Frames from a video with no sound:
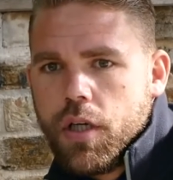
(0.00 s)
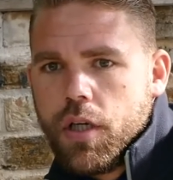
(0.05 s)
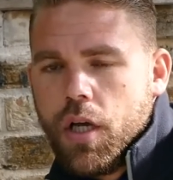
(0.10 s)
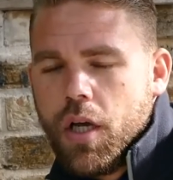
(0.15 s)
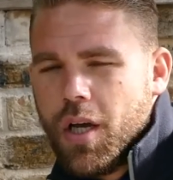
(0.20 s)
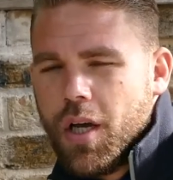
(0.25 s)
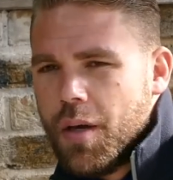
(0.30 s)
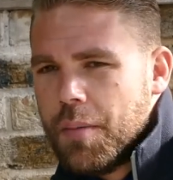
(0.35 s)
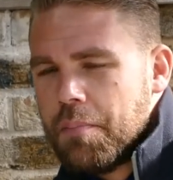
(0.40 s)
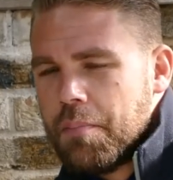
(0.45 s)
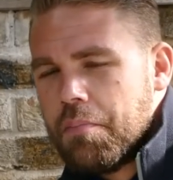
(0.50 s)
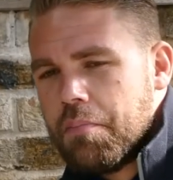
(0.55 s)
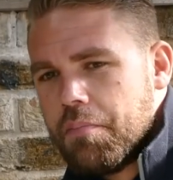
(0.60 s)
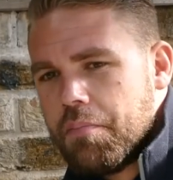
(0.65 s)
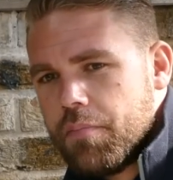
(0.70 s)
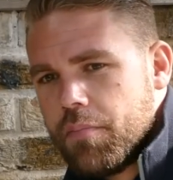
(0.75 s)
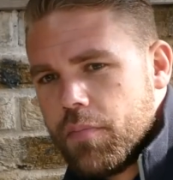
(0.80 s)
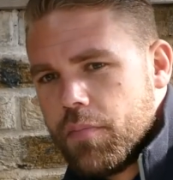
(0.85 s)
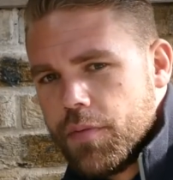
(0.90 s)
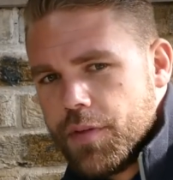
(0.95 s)
Um,
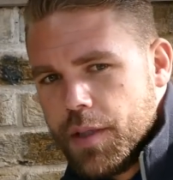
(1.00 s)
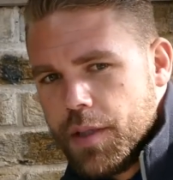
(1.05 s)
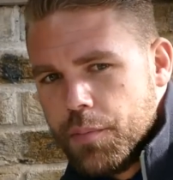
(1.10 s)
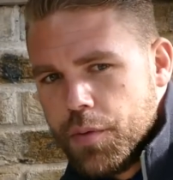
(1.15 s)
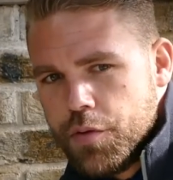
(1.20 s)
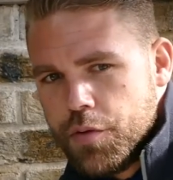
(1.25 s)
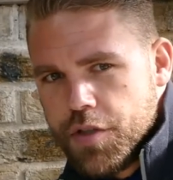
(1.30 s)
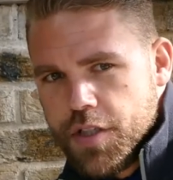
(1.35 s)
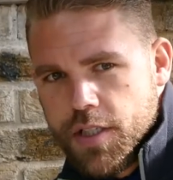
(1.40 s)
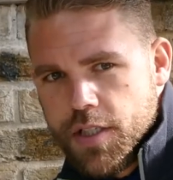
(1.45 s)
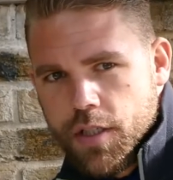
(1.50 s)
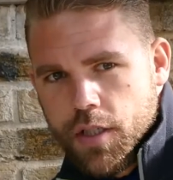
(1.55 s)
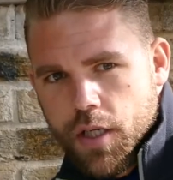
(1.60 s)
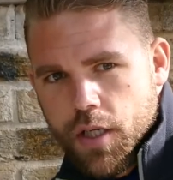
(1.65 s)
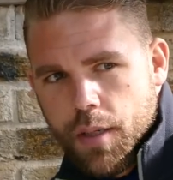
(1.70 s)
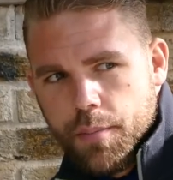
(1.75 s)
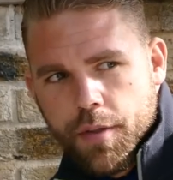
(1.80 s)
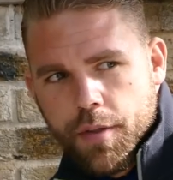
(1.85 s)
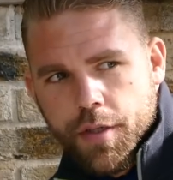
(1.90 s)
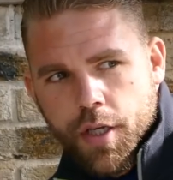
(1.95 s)
then we was in a
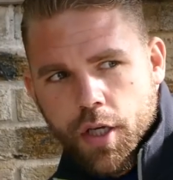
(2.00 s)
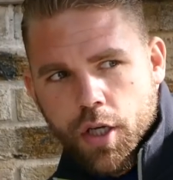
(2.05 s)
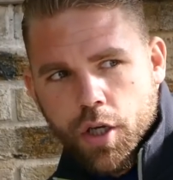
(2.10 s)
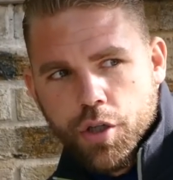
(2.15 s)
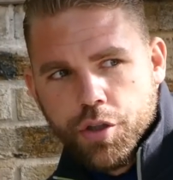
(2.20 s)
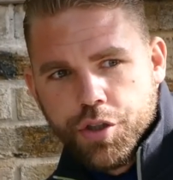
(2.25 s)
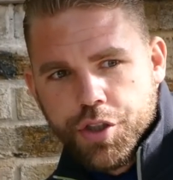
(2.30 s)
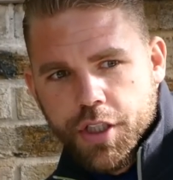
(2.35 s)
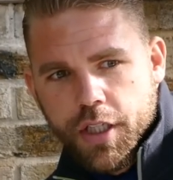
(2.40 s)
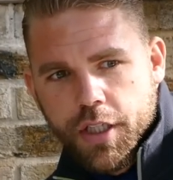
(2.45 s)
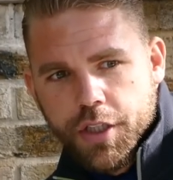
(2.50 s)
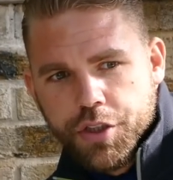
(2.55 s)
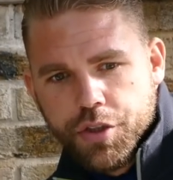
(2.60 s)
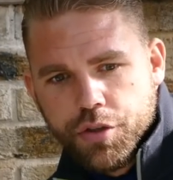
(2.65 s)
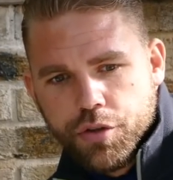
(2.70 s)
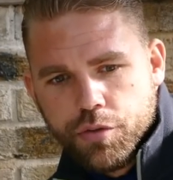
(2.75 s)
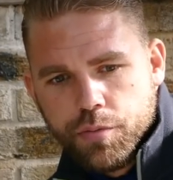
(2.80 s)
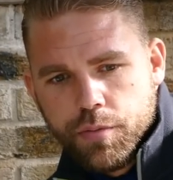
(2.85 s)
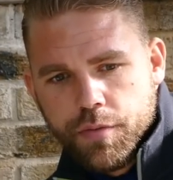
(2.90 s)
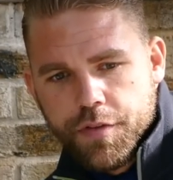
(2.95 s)
couple of
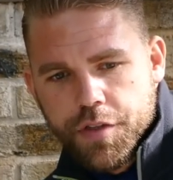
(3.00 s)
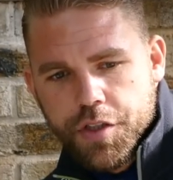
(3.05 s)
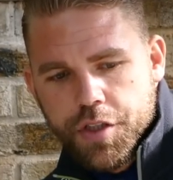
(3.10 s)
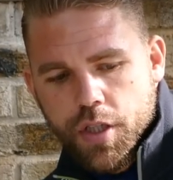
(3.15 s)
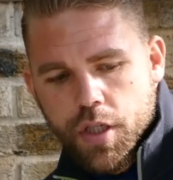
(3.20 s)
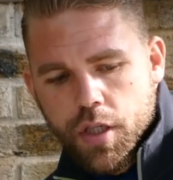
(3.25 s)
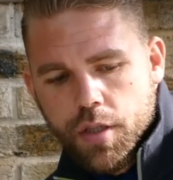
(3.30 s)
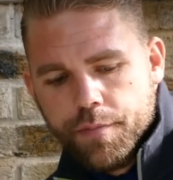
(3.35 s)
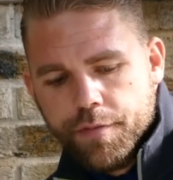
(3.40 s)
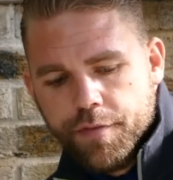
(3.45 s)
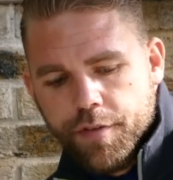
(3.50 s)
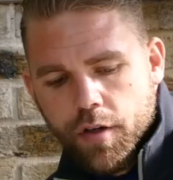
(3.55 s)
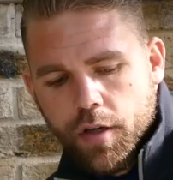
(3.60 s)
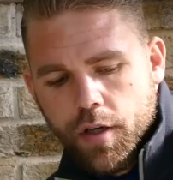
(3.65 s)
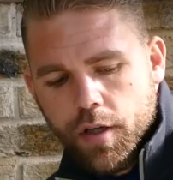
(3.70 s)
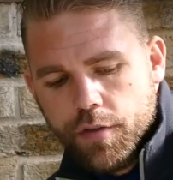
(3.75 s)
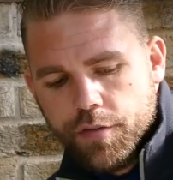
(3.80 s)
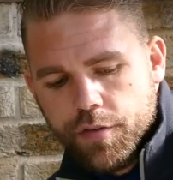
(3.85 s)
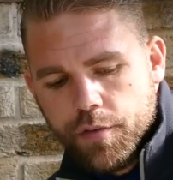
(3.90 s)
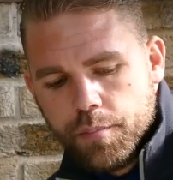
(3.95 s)
negotiations with a certain
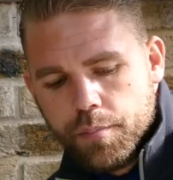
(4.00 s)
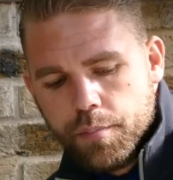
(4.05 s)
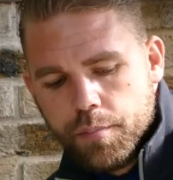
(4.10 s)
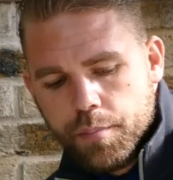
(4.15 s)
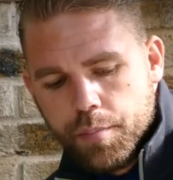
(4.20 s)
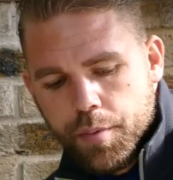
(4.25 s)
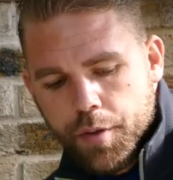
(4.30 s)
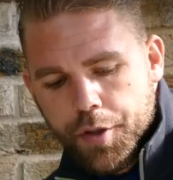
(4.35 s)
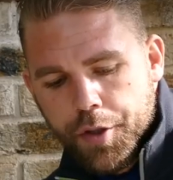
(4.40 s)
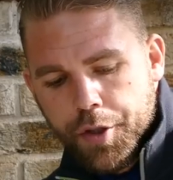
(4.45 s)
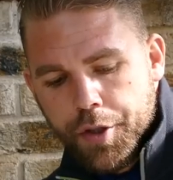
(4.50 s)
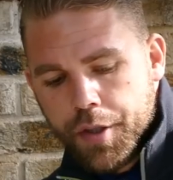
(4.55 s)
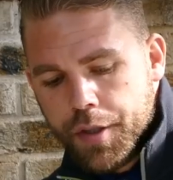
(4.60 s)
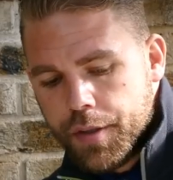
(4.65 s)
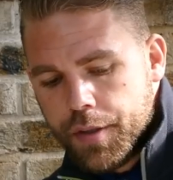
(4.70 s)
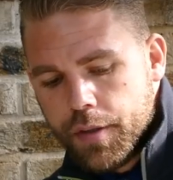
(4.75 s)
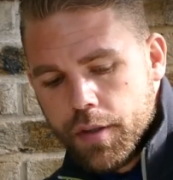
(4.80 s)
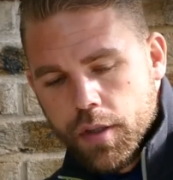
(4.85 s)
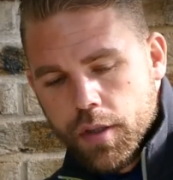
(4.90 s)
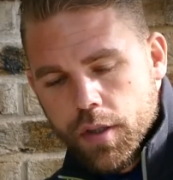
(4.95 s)
fighter from Britain
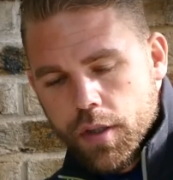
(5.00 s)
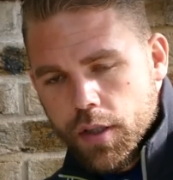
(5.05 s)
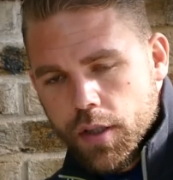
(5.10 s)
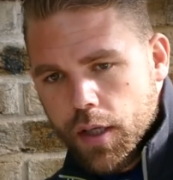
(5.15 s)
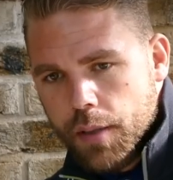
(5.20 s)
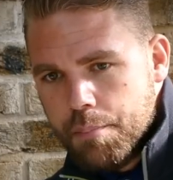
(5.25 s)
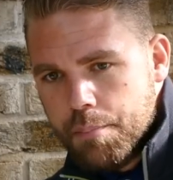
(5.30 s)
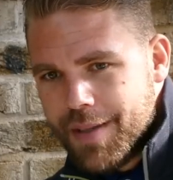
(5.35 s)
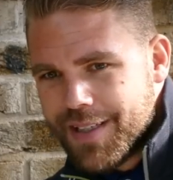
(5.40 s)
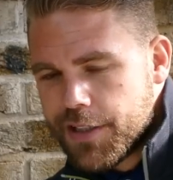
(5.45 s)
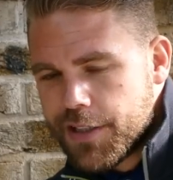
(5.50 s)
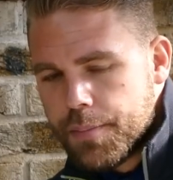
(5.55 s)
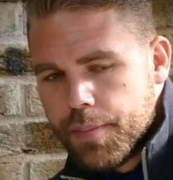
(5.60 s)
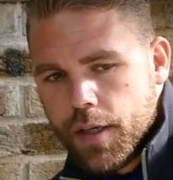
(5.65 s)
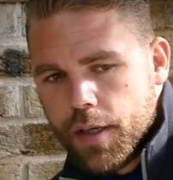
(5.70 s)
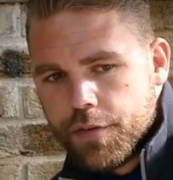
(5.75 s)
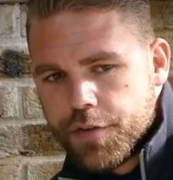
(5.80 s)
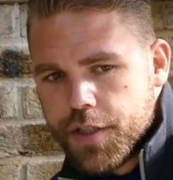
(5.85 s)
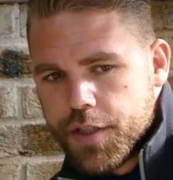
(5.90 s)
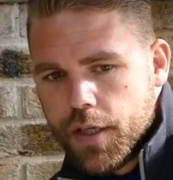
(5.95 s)
and getting messed
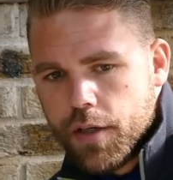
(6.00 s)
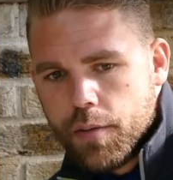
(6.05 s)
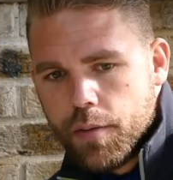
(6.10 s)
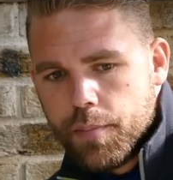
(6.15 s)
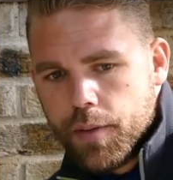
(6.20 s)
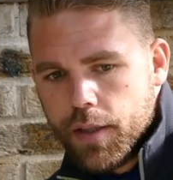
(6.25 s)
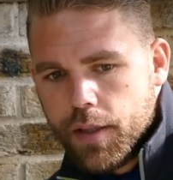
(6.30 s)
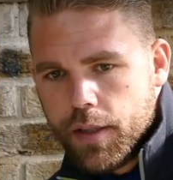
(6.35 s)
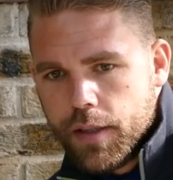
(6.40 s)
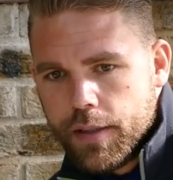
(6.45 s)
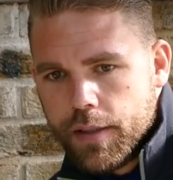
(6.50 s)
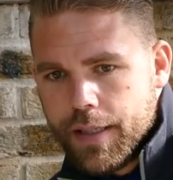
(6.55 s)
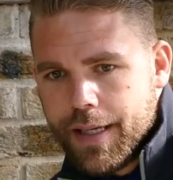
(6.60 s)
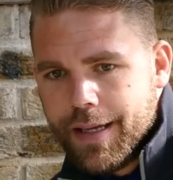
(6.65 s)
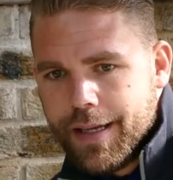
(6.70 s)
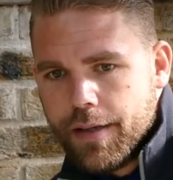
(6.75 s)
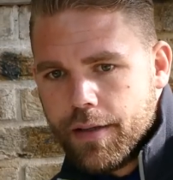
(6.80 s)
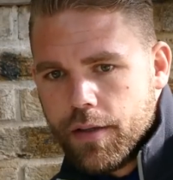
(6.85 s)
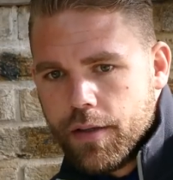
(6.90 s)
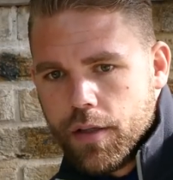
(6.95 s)
about terribly, and
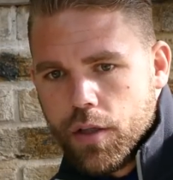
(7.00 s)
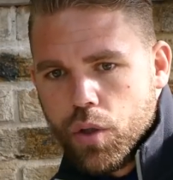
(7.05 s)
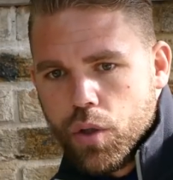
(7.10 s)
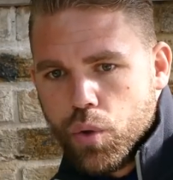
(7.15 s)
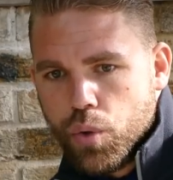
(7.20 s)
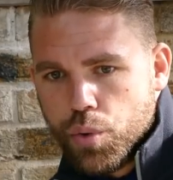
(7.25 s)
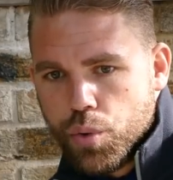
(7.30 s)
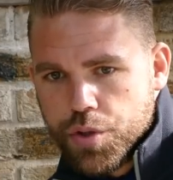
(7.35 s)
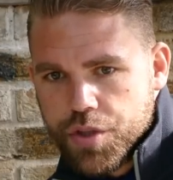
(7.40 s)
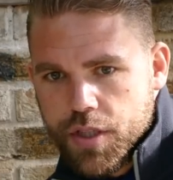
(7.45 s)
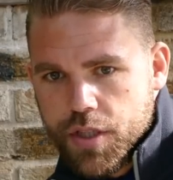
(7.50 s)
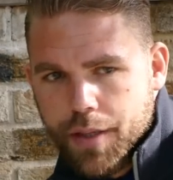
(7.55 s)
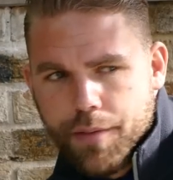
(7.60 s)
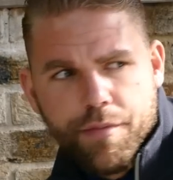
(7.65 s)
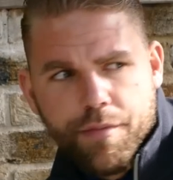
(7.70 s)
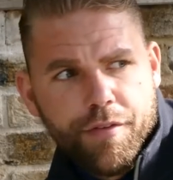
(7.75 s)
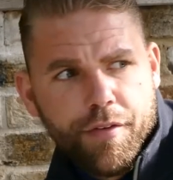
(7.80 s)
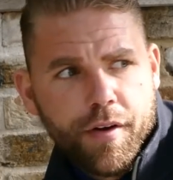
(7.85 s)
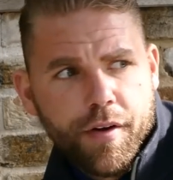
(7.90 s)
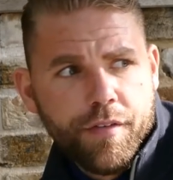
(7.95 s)
that all of a sudden,
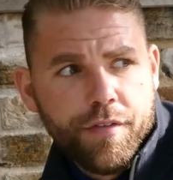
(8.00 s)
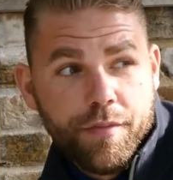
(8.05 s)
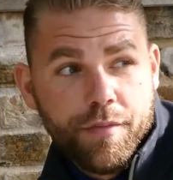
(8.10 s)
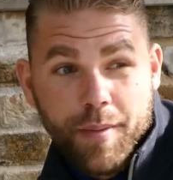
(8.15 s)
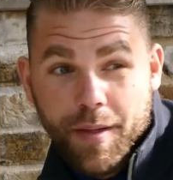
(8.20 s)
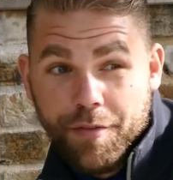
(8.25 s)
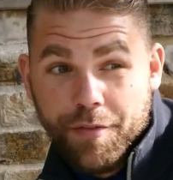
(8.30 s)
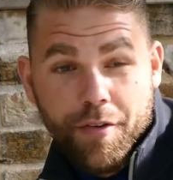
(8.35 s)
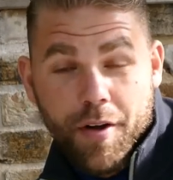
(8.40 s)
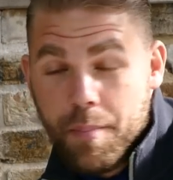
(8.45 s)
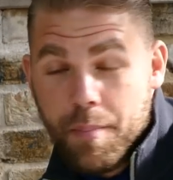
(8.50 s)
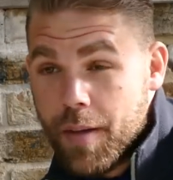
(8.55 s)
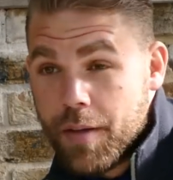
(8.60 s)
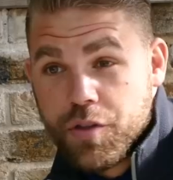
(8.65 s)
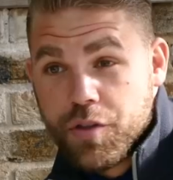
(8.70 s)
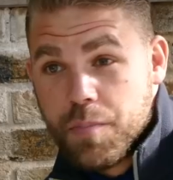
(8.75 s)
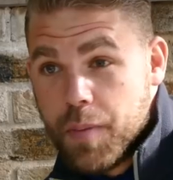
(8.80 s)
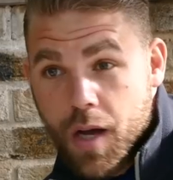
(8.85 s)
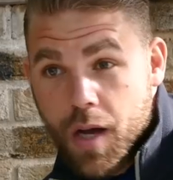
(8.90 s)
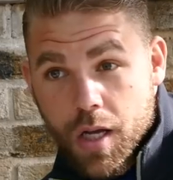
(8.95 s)
for about three
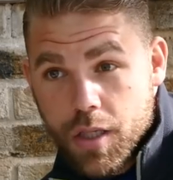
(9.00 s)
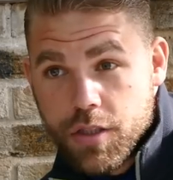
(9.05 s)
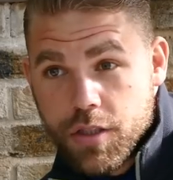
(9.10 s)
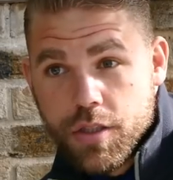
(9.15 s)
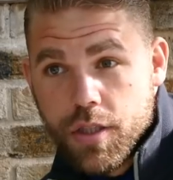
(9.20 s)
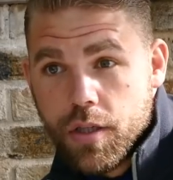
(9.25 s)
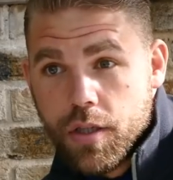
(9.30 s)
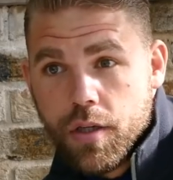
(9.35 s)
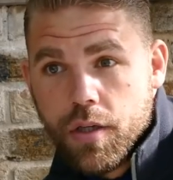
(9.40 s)
months passed,